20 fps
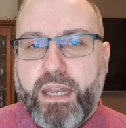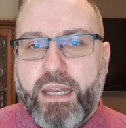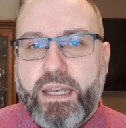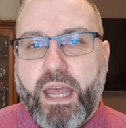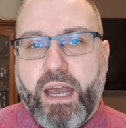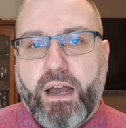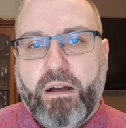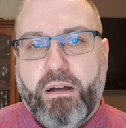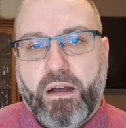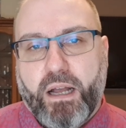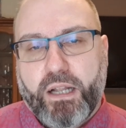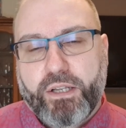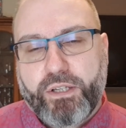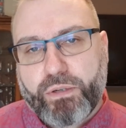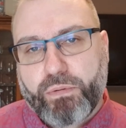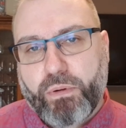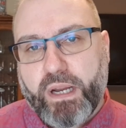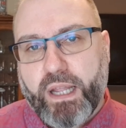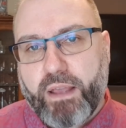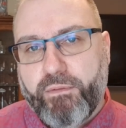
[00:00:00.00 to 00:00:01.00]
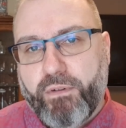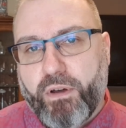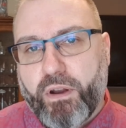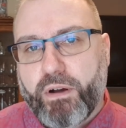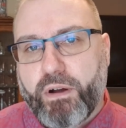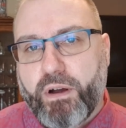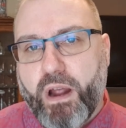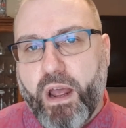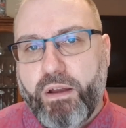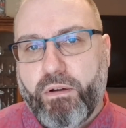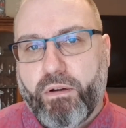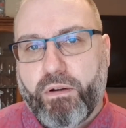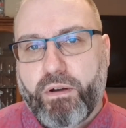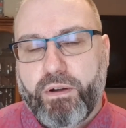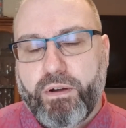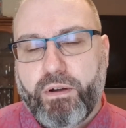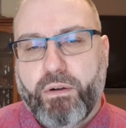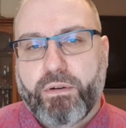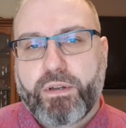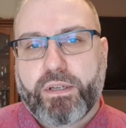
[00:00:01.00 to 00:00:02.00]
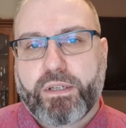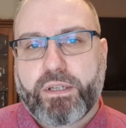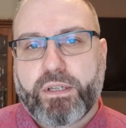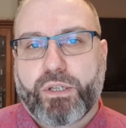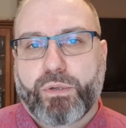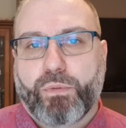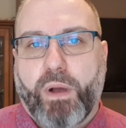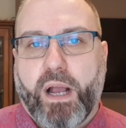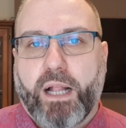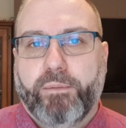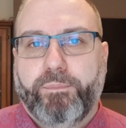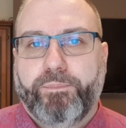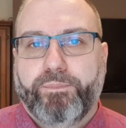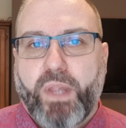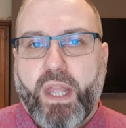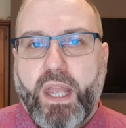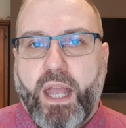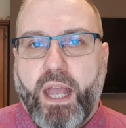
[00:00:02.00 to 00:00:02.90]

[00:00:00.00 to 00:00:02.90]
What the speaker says: Now, I just want to give another notice as well.